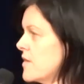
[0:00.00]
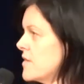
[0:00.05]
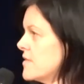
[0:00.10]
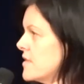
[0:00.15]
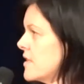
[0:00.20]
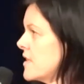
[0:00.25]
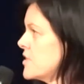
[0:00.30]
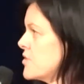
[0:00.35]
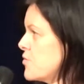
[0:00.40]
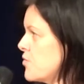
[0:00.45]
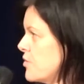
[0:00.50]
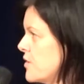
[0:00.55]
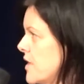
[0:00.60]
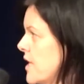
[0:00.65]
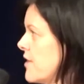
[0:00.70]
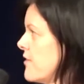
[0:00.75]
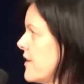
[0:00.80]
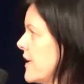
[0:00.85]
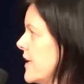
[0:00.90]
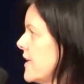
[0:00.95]
There's an
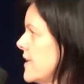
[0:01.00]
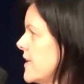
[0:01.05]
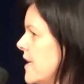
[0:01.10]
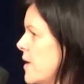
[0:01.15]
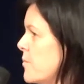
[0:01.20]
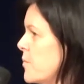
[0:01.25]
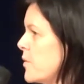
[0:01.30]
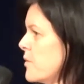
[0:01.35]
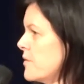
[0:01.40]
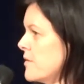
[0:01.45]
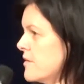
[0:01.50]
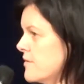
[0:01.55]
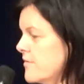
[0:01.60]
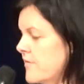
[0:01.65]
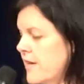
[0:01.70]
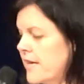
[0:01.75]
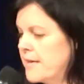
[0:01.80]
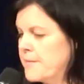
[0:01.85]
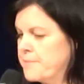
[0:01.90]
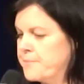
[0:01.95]
extraordinary number
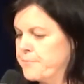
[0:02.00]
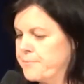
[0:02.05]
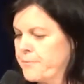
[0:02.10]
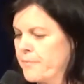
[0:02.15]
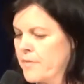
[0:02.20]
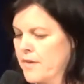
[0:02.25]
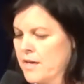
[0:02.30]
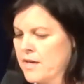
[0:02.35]
of